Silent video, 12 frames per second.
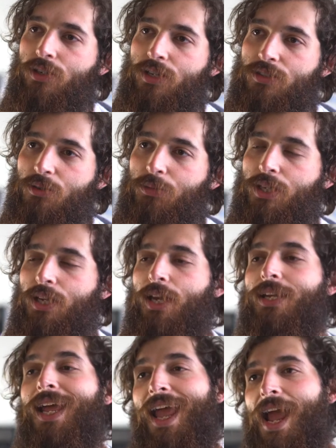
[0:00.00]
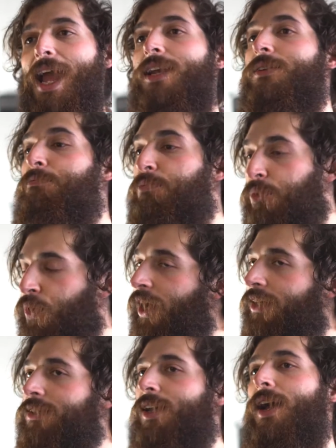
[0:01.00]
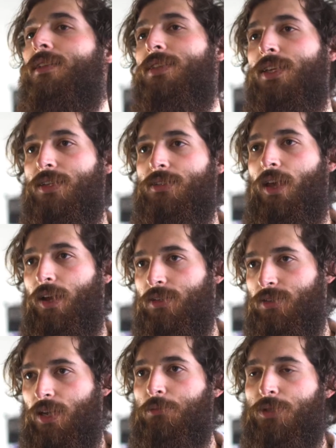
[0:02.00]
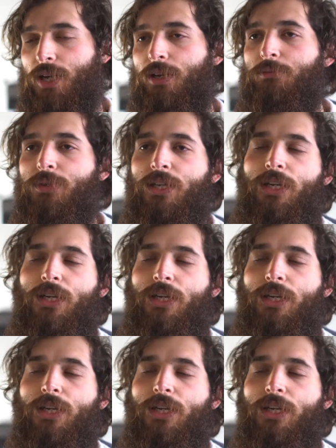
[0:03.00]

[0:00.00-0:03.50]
can something get and bright at the exact same time.